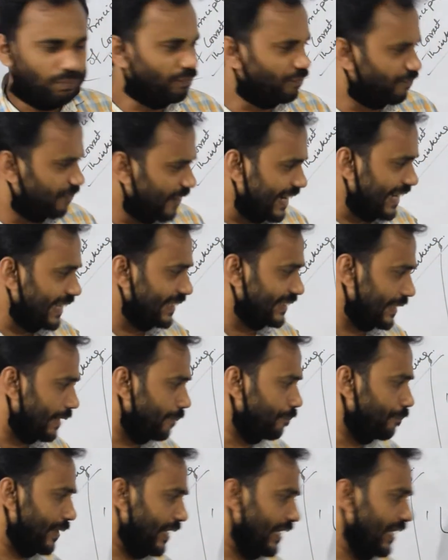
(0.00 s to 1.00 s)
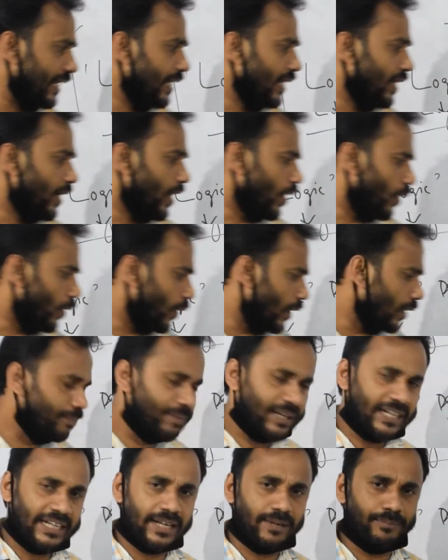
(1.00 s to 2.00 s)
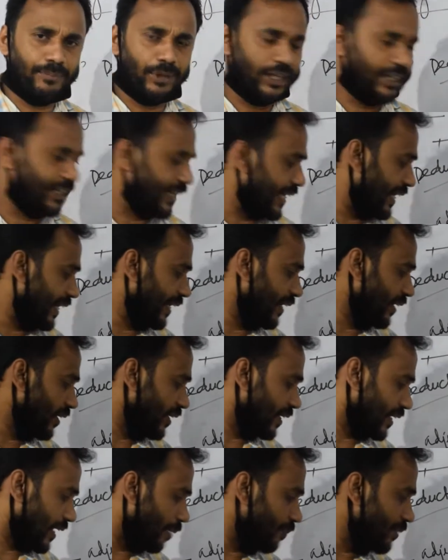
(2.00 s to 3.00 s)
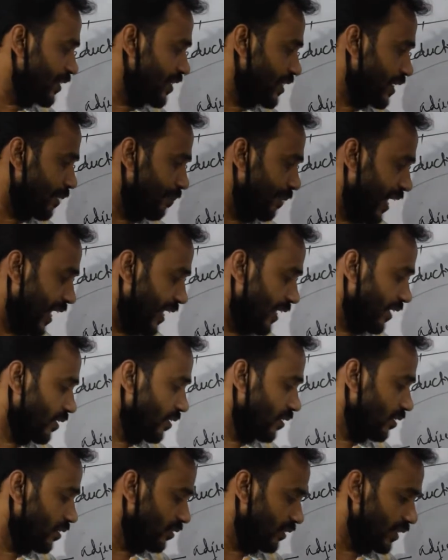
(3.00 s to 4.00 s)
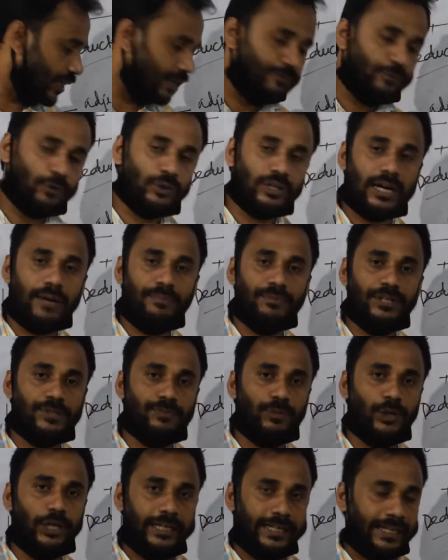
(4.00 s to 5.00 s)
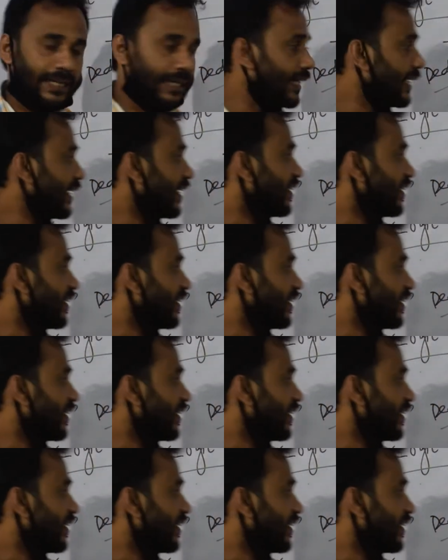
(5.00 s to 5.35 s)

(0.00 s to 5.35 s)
For example, all men are mortal, Ram is a man, therefore Ram is mortal.